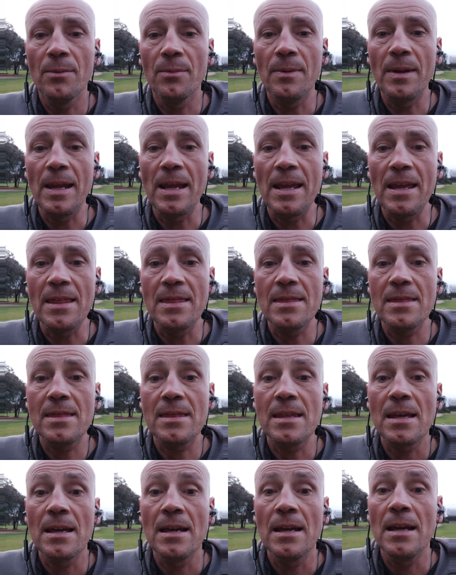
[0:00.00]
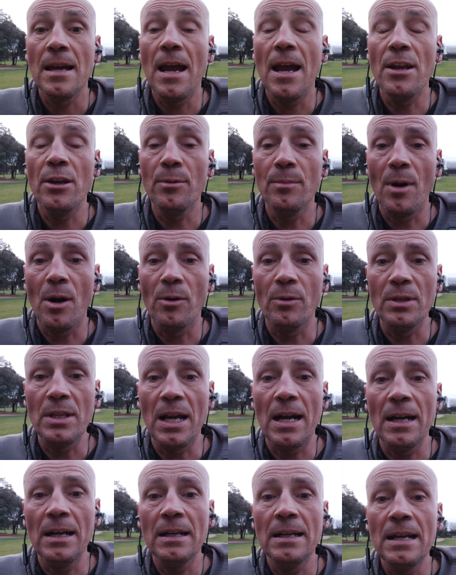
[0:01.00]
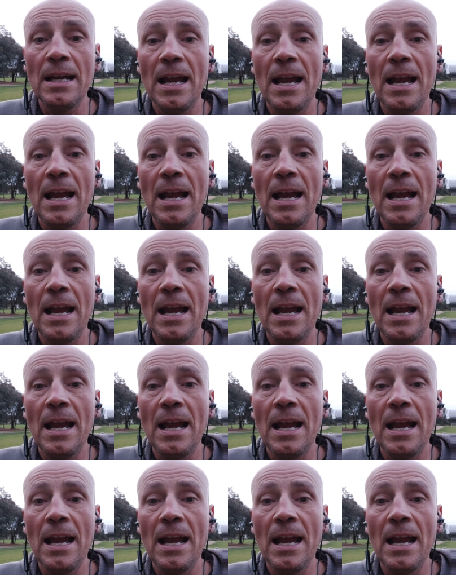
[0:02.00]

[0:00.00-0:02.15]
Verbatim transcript: with a pneumonia